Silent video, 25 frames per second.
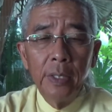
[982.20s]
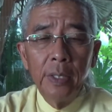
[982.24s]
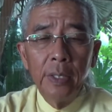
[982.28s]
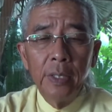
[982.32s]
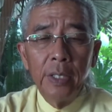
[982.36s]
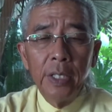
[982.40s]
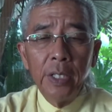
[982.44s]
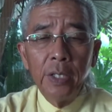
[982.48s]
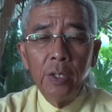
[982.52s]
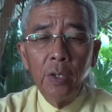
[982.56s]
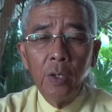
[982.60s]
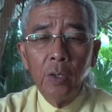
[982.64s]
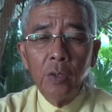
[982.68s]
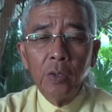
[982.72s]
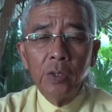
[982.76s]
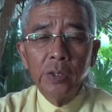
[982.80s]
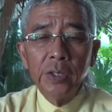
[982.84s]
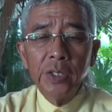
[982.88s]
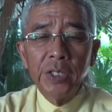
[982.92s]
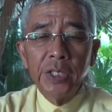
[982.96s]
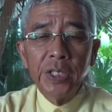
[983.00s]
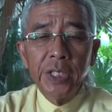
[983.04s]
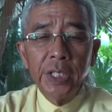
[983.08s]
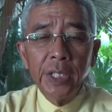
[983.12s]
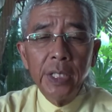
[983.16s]
did not
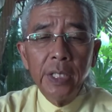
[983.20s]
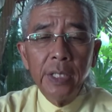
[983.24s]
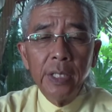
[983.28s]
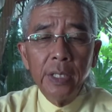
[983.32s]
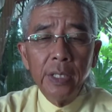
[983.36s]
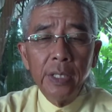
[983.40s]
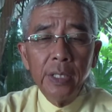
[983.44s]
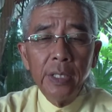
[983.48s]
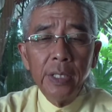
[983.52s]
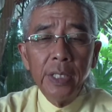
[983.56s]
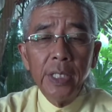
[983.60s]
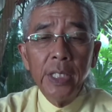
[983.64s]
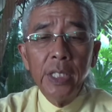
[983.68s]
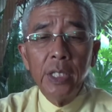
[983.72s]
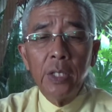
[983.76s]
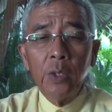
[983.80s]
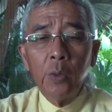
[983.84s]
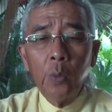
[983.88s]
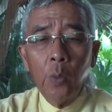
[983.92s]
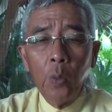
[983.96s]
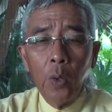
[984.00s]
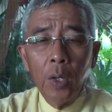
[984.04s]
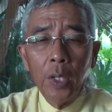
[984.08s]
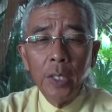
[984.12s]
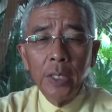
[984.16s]
consider
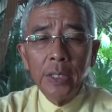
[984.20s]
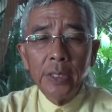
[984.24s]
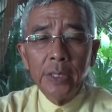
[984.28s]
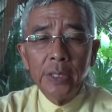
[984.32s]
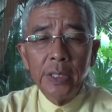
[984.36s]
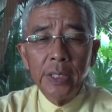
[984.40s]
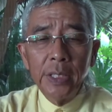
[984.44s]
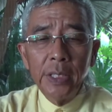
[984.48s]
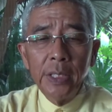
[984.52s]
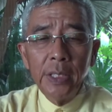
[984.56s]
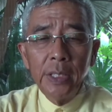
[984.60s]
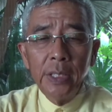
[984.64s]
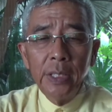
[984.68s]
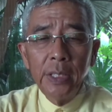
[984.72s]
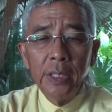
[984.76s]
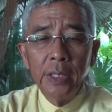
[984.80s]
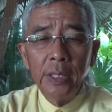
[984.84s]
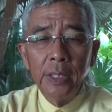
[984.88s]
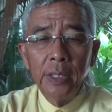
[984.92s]
equality